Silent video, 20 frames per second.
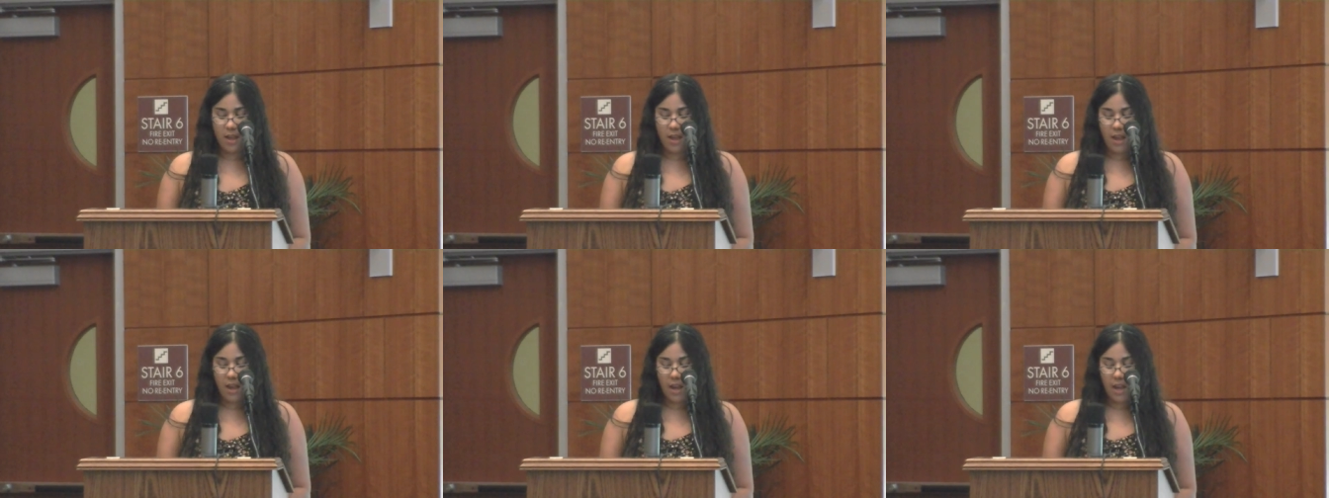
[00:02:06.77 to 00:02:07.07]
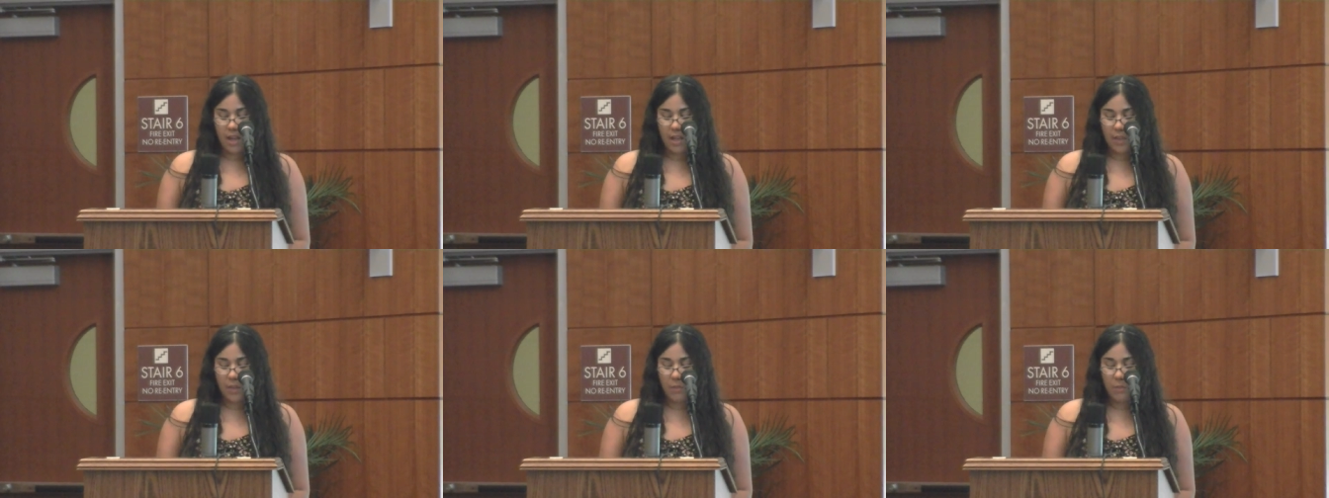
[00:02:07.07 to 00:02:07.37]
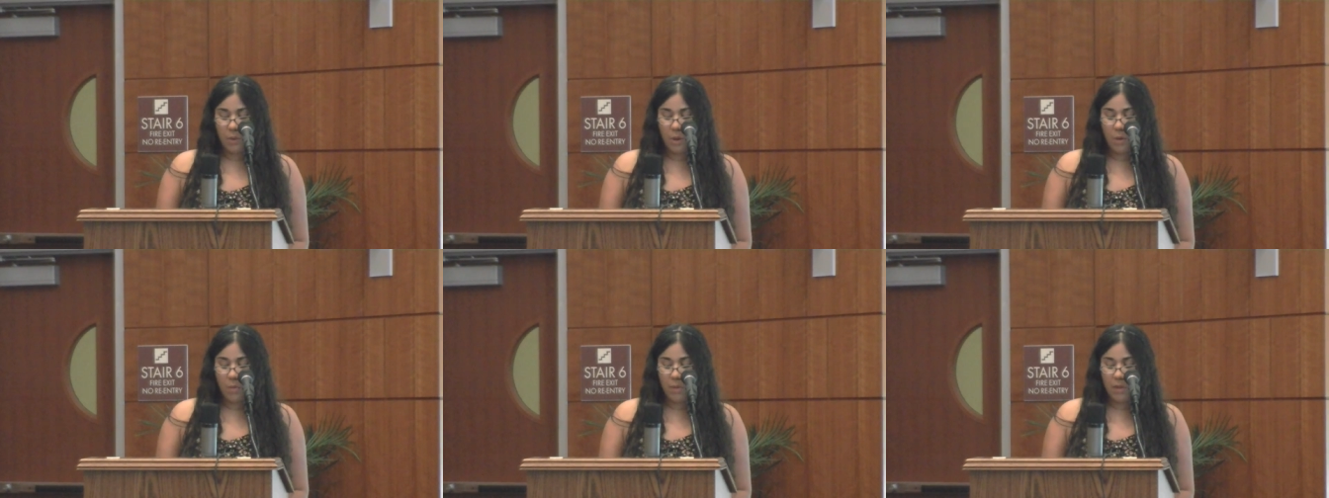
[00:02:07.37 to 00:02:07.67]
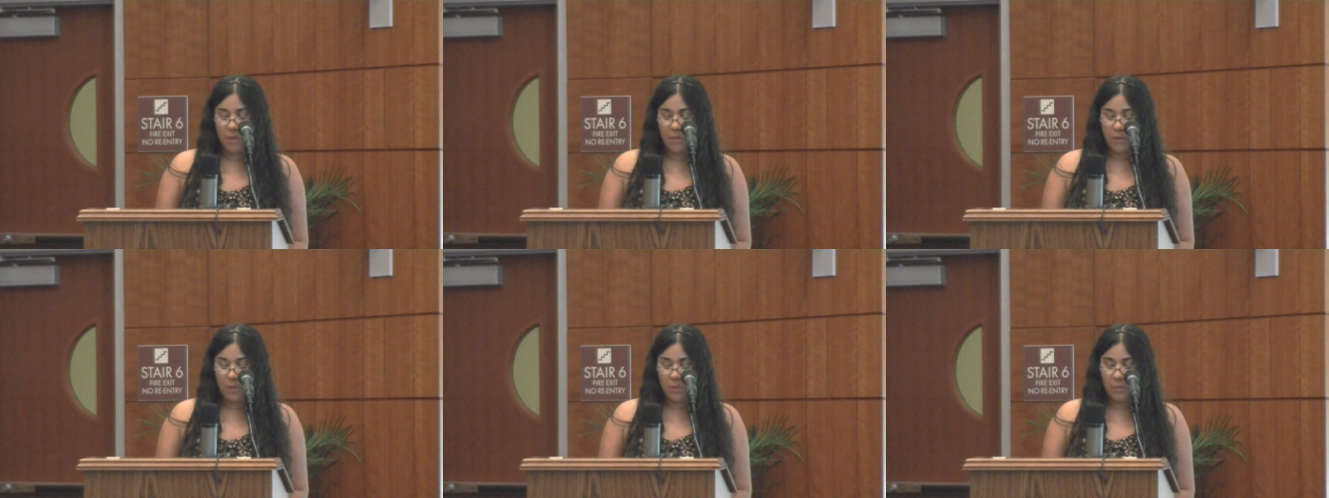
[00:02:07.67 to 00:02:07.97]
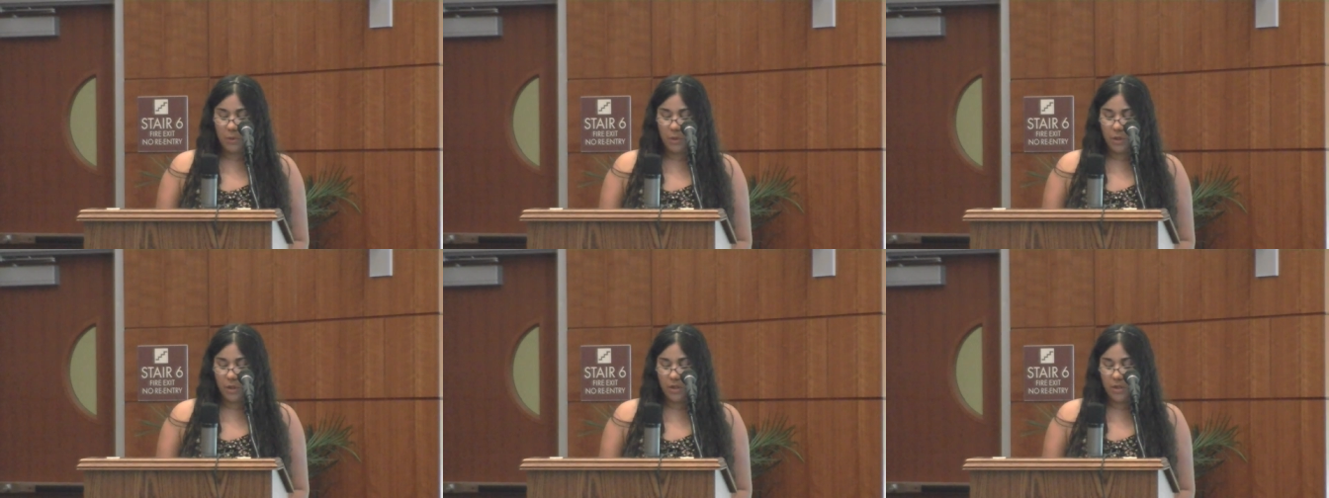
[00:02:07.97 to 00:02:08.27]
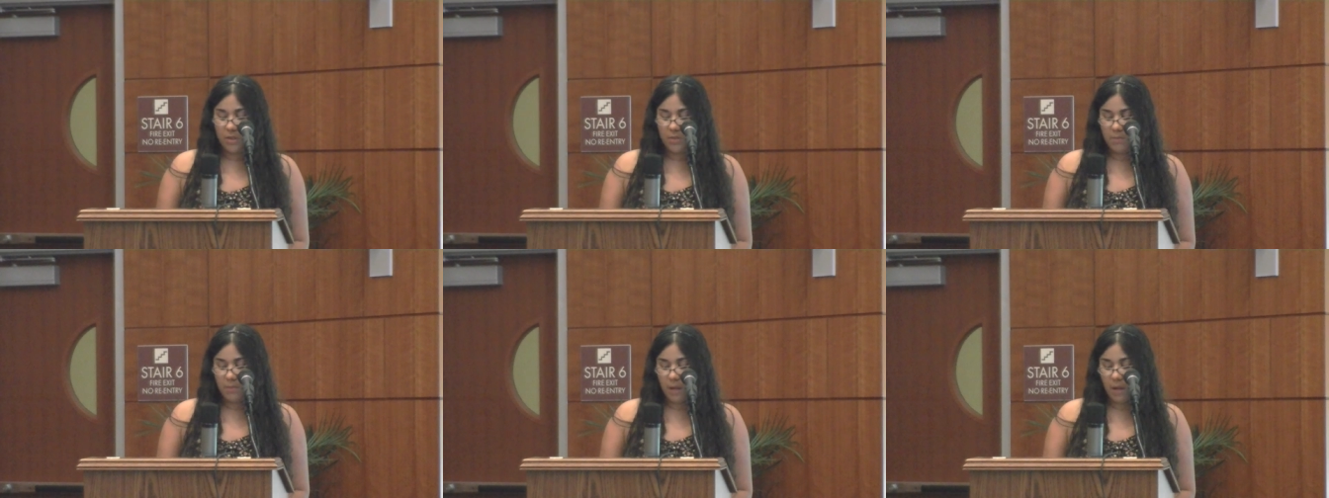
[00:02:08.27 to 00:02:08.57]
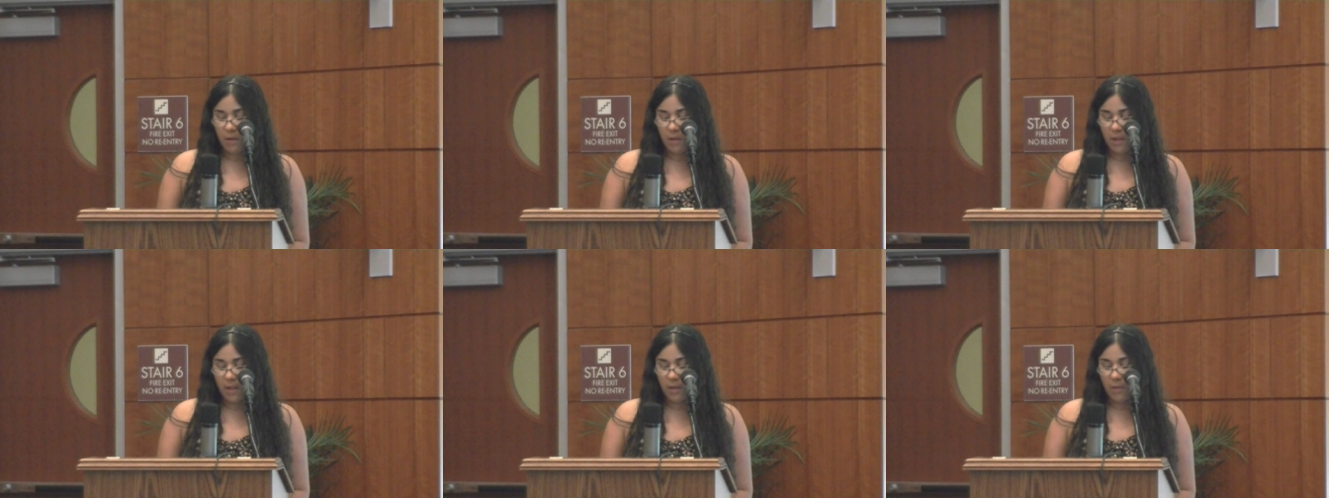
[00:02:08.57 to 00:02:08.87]
like the moment when words melt
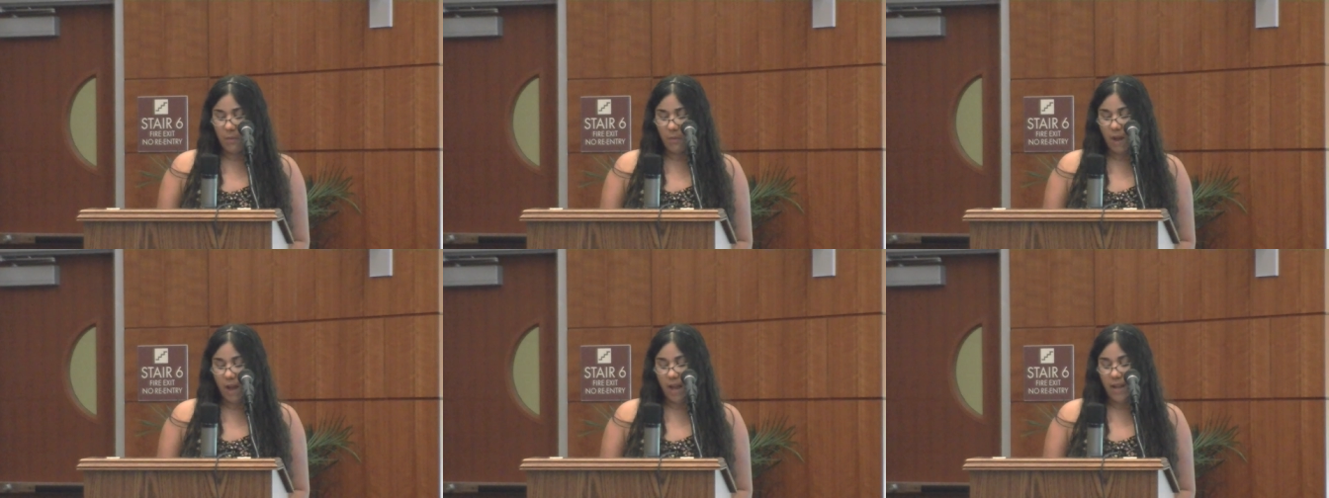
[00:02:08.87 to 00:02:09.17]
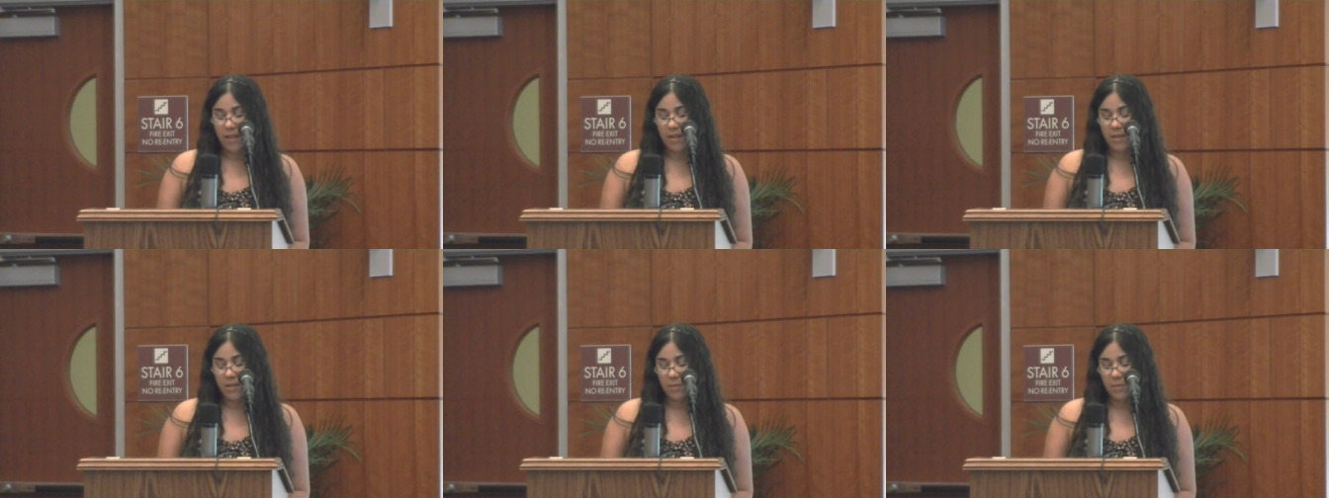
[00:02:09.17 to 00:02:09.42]
like wax